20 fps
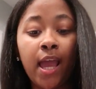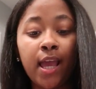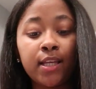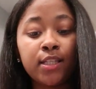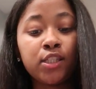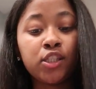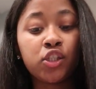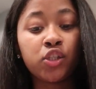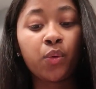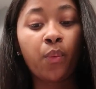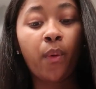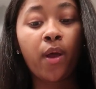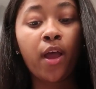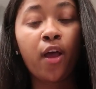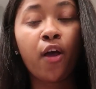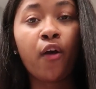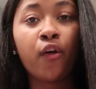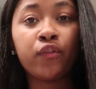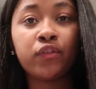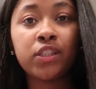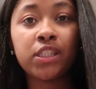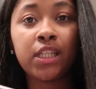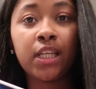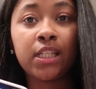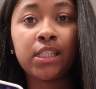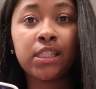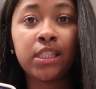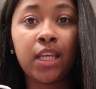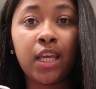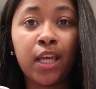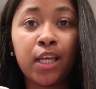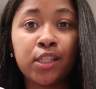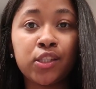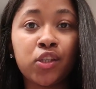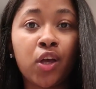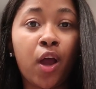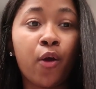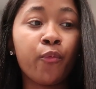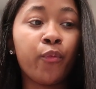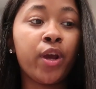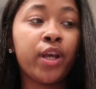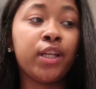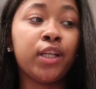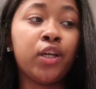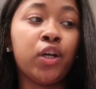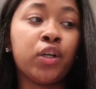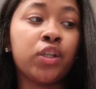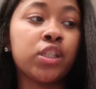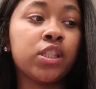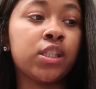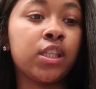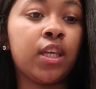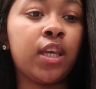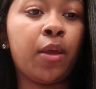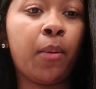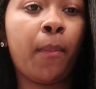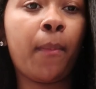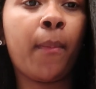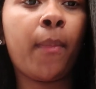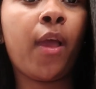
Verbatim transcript: It's 12:16, so I'm ready to go to sleep.